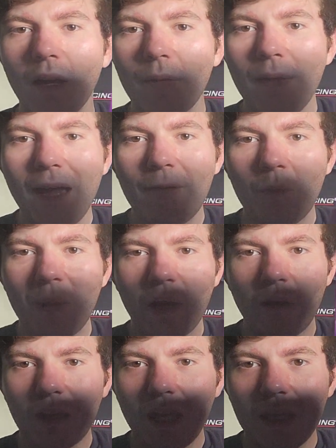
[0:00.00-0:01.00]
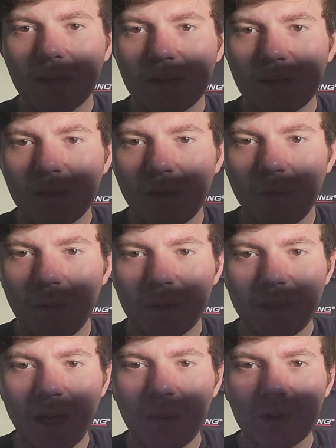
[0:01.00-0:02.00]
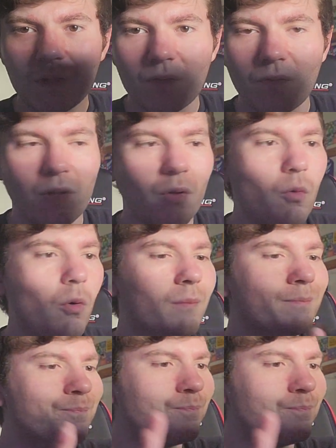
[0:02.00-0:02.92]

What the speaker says: They have them at arcades and stuff all the time, which is really cool.